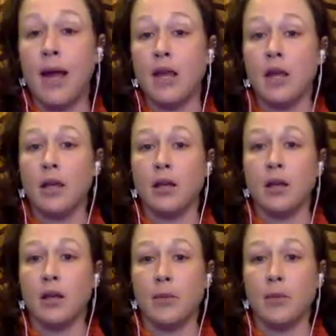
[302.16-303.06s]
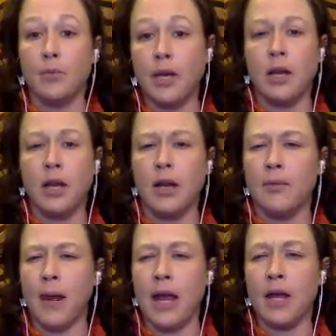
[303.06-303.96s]
my opinion and
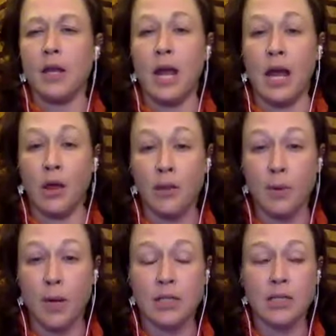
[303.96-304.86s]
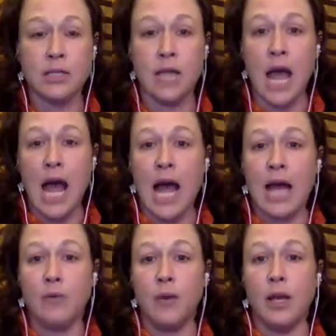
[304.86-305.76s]
in my health practice,
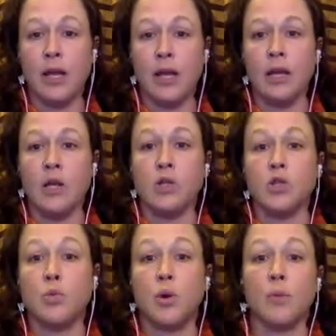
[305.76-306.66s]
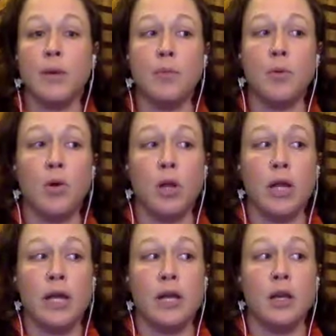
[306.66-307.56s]
I really support people
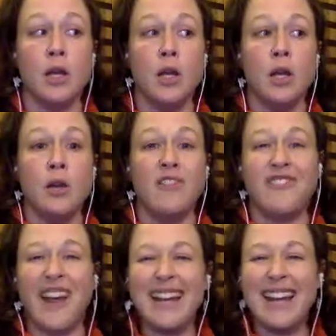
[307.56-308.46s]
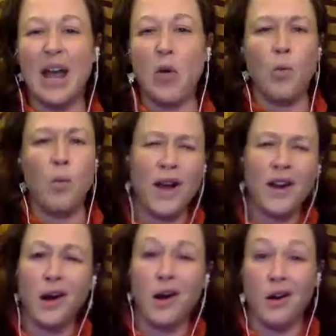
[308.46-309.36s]
in finding out what
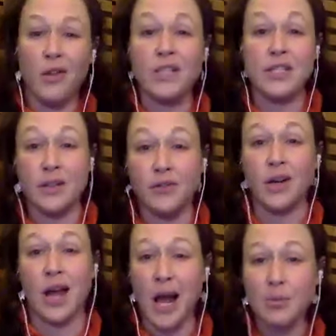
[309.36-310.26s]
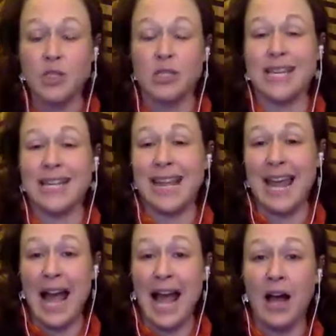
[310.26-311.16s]
are all the different options that they
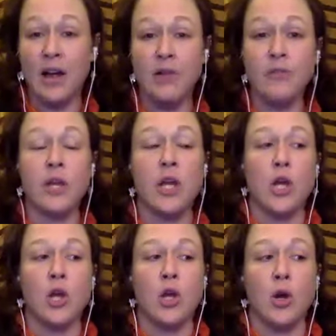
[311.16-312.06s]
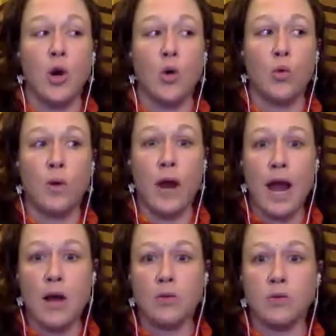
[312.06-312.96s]
have
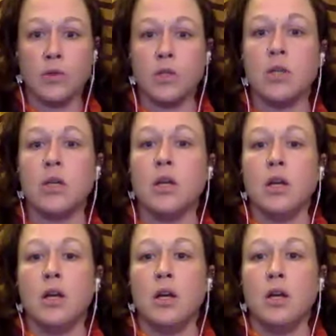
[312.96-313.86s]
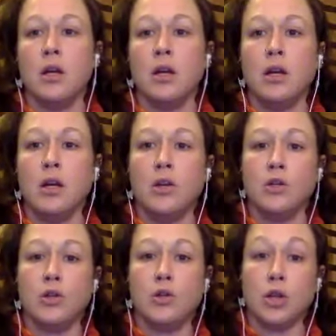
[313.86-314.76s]
around
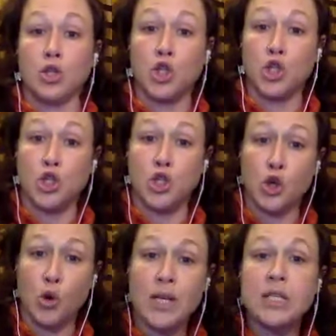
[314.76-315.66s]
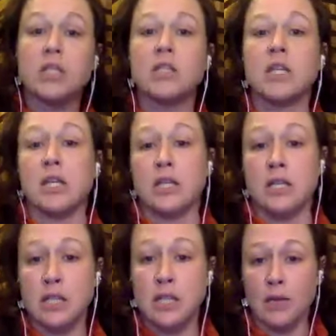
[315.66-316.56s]
their
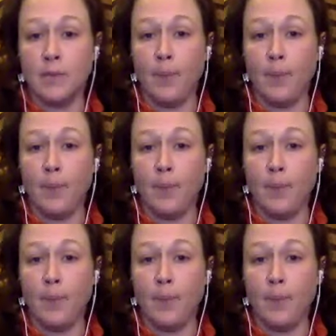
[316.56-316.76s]
choices